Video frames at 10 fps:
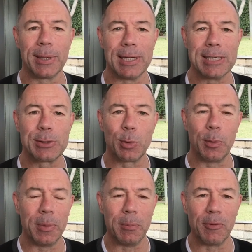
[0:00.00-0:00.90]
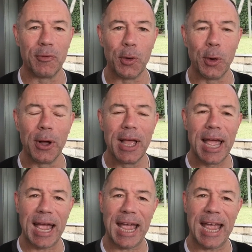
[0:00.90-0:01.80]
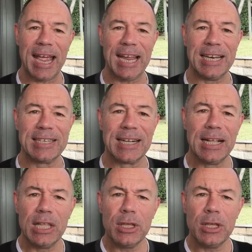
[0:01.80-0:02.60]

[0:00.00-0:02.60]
policewoman before. And